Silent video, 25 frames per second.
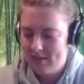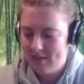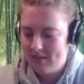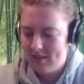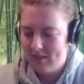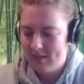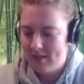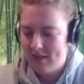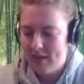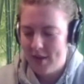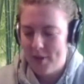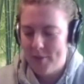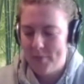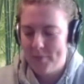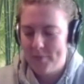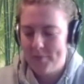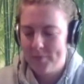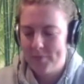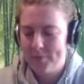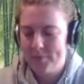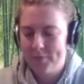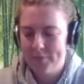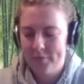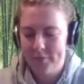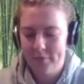well,
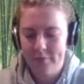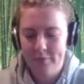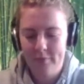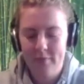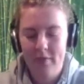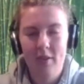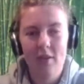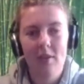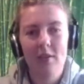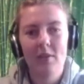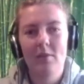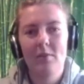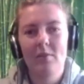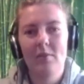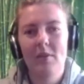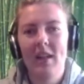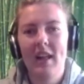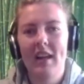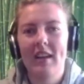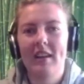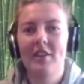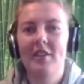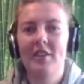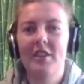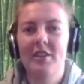I
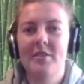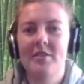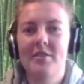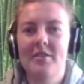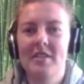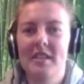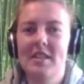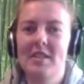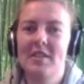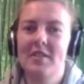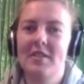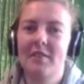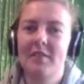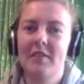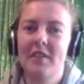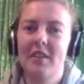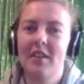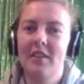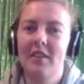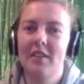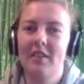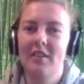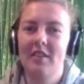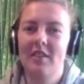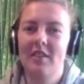can use this for